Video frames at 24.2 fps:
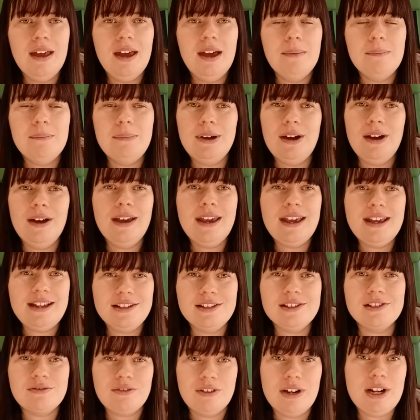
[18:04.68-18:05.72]
But he
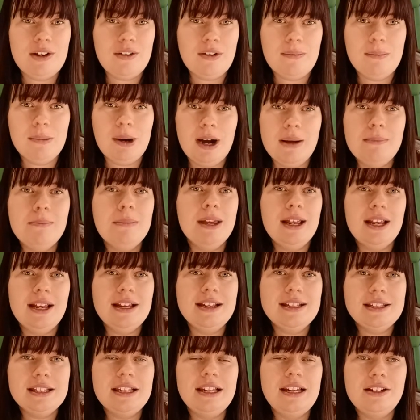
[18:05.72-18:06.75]
does really remind me,
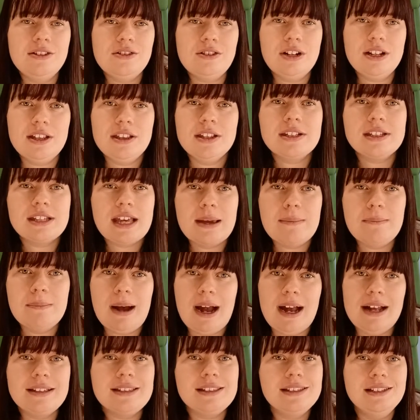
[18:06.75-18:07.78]
it's literally the same
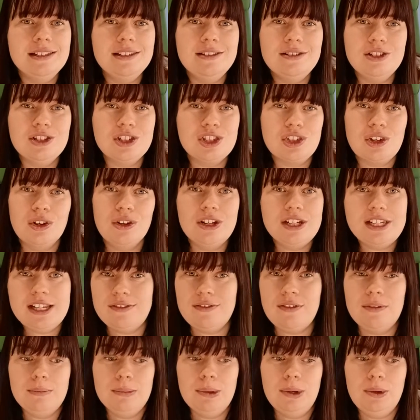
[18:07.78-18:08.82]
pattern, just on a
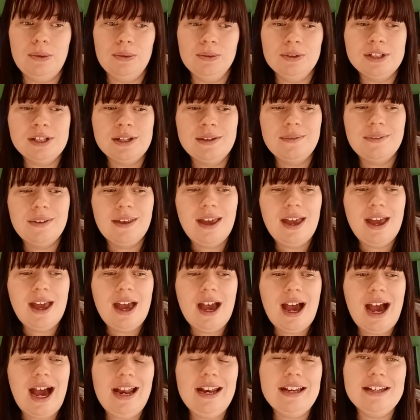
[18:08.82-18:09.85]
different mould
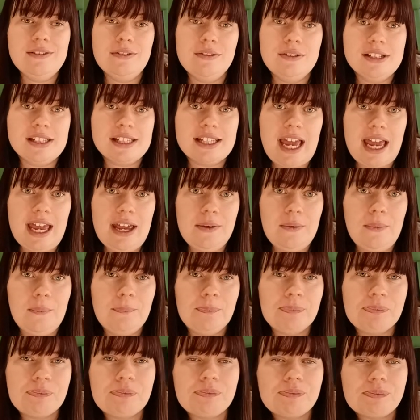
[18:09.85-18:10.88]
and a different scale.
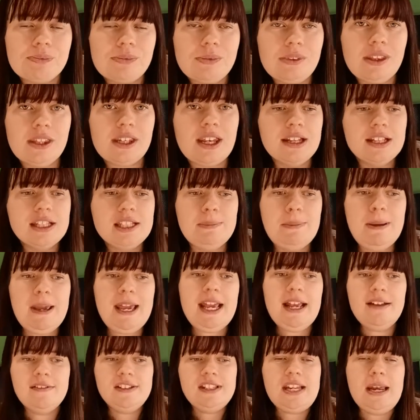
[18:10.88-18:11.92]

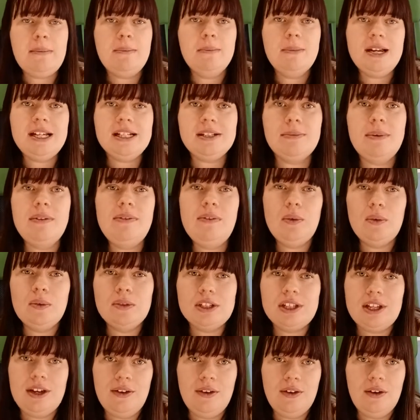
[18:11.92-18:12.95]
Speaking of stablemates, we've
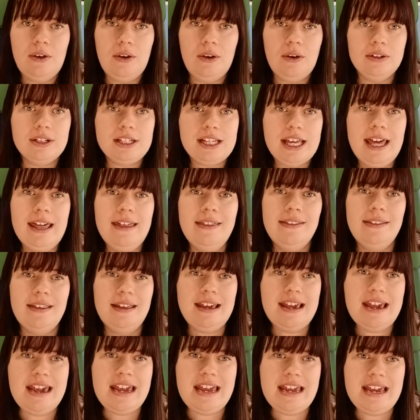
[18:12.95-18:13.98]
also got
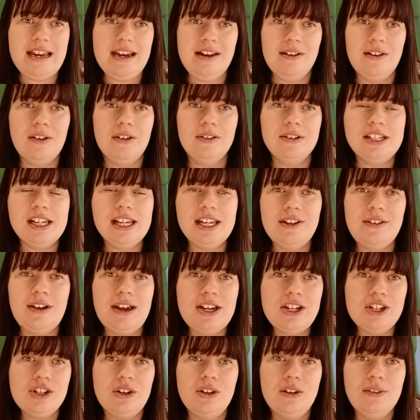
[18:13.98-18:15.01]
the
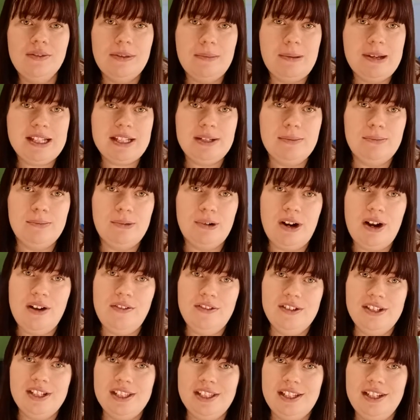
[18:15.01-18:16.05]
continuation of the Best of
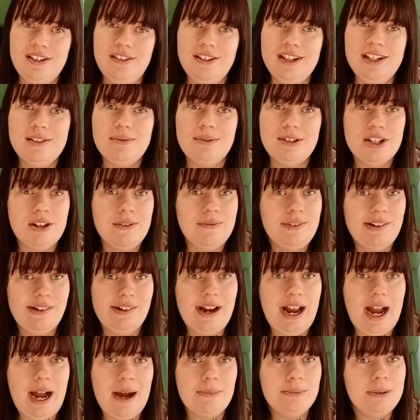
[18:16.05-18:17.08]
Breyerfest series, which I'm very
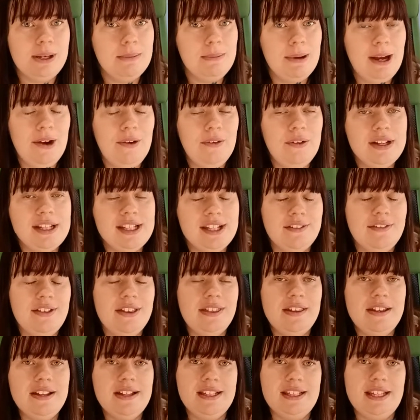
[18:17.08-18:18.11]
happy about, as I think
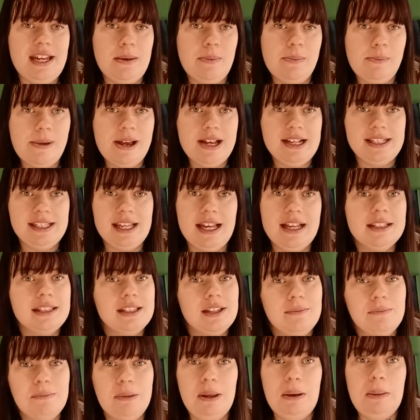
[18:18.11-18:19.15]
these stablemate sets
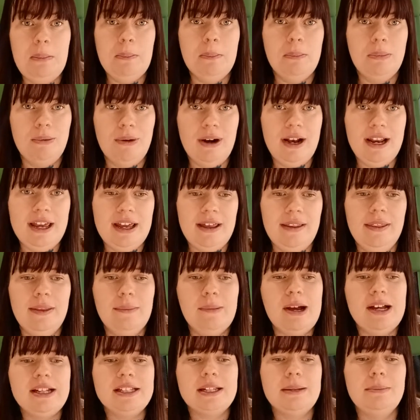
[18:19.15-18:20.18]
have been brilliant the
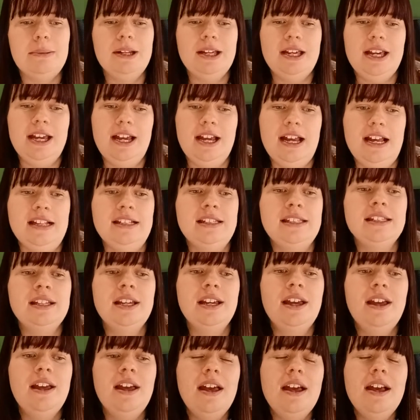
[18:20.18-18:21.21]
past couple of years.
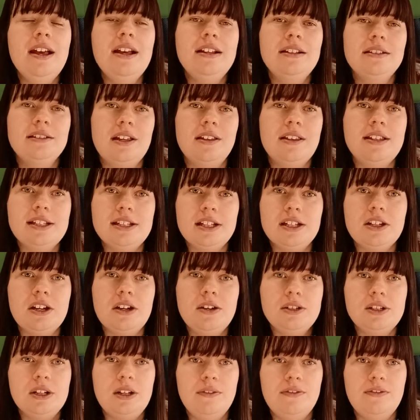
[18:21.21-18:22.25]
So there's a
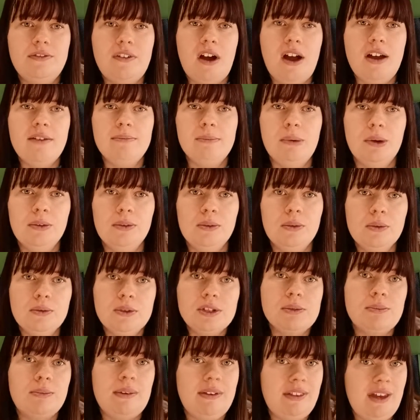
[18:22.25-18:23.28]
total of 5
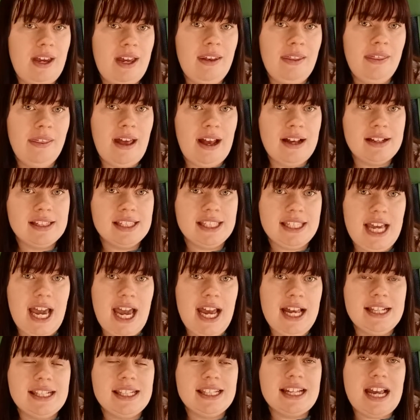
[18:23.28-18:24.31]
models within that
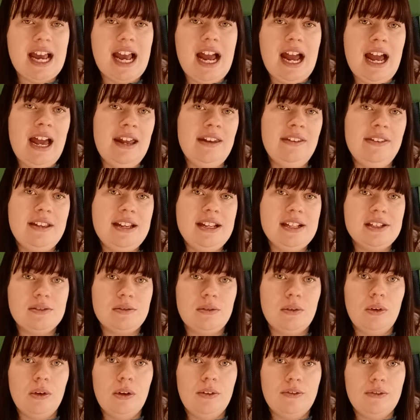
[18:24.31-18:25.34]
set, and these are
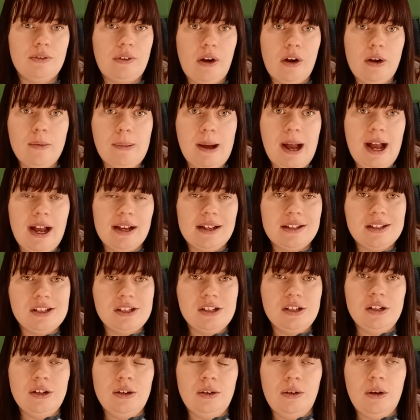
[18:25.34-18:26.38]
all a throwback
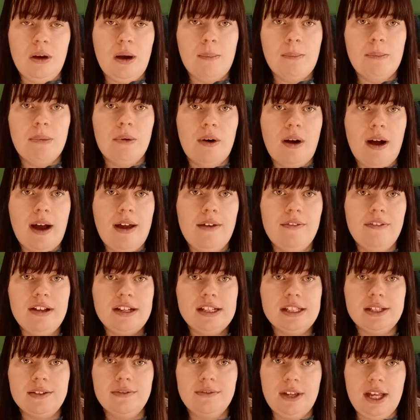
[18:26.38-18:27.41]
to
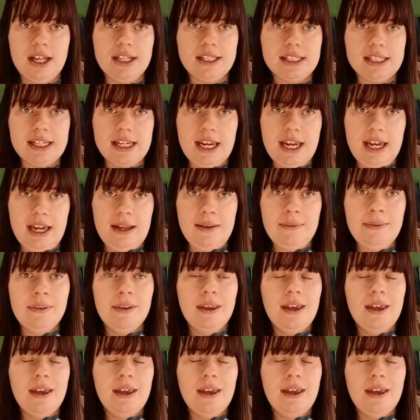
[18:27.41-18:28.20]
Breyerfest of yesteryear.